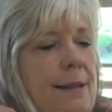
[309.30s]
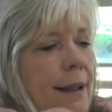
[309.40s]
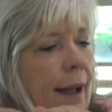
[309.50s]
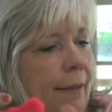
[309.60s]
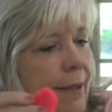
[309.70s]

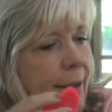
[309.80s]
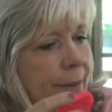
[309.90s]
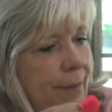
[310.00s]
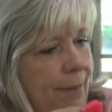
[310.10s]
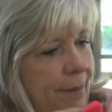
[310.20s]
love.
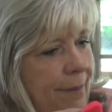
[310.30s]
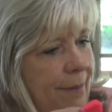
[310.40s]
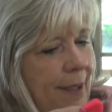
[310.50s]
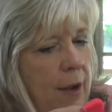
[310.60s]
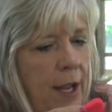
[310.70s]

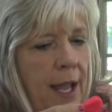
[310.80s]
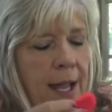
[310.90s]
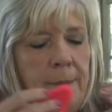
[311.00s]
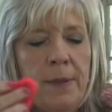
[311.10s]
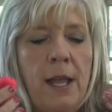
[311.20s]
His love.
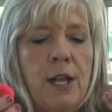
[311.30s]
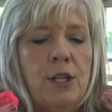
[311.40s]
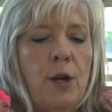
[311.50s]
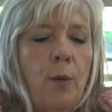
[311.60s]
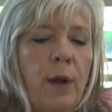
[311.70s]
Okay.
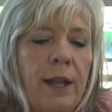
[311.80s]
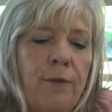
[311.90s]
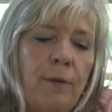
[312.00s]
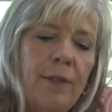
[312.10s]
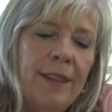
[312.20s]
So
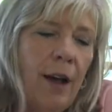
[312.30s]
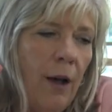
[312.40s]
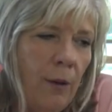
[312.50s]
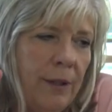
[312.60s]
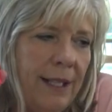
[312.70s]
if the
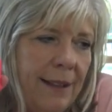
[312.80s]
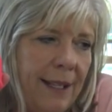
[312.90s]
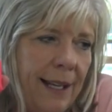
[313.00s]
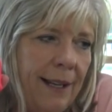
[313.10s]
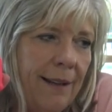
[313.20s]
only
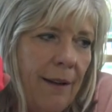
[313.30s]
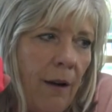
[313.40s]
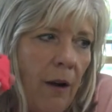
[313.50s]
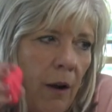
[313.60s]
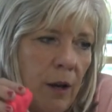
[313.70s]
thing
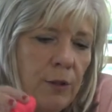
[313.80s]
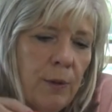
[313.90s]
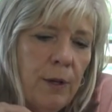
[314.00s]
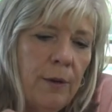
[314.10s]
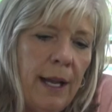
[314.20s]
our hearts
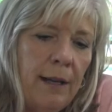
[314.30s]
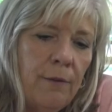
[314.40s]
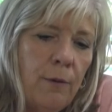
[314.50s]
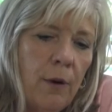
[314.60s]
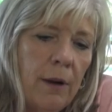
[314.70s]
were created
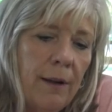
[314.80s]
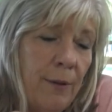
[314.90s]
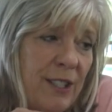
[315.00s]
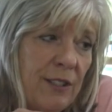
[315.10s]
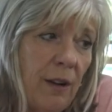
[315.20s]
for,
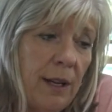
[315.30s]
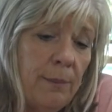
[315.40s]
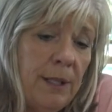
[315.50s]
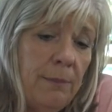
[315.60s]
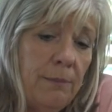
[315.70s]
which is our
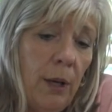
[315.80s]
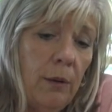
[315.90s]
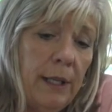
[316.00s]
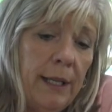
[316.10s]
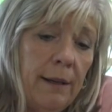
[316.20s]
empty
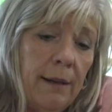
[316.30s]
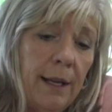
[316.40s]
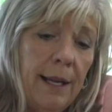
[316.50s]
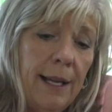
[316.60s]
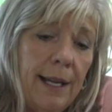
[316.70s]
bowl here,
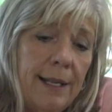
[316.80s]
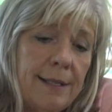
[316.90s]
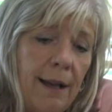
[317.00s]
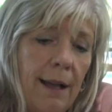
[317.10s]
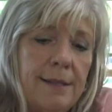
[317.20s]
is
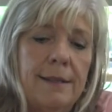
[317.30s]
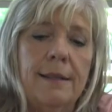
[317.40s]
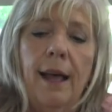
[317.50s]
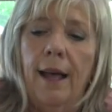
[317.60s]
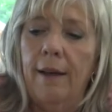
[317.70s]
God's
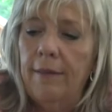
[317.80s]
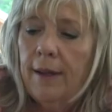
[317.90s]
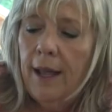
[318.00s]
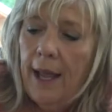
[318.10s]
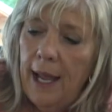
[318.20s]
love.
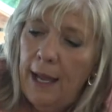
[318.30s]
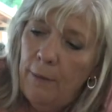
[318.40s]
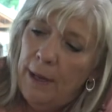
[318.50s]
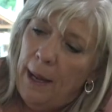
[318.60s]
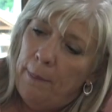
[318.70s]
And
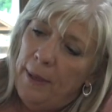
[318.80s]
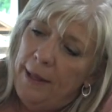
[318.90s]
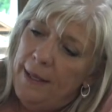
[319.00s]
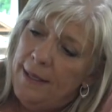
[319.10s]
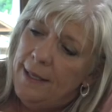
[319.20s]
when I
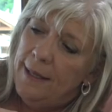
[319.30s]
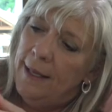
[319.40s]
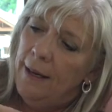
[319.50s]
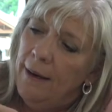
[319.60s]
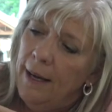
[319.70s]
put this in
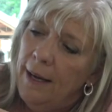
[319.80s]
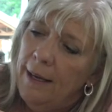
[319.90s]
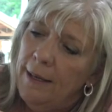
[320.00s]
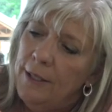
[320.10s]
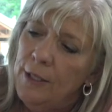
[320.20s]
there
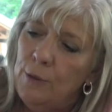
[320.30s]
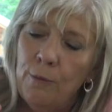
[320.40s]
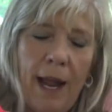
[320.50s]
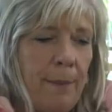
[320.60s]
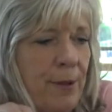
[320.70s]
and it just
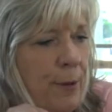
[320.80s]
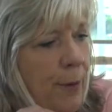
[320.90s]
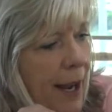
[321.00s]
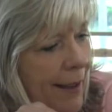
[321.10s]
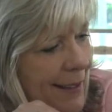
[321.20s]
wraps
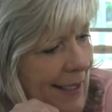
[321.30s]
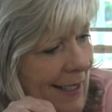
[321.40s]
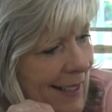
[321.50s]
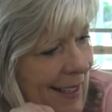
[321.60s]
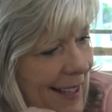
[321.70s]
around
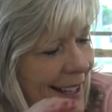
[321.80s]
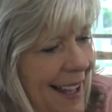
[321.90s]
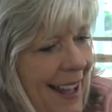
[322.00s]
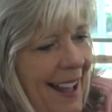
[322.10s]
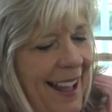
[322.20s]
it. It can
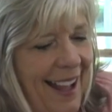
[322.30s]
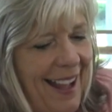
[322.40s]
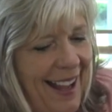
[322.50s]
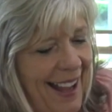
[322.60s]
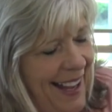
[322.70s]
fit
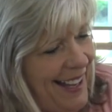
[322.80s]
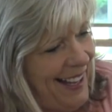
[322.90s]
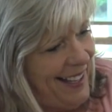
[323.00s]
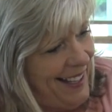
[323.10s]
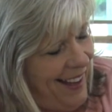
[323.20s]

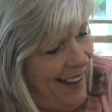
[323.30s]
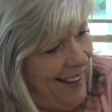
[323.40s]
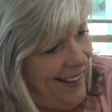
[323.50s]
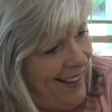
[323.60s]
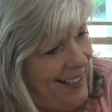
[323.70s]
perfectly.
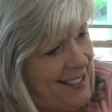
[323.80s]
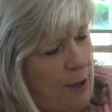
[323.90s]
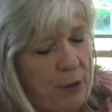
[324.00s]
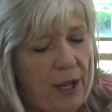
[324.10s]
Yeah. And so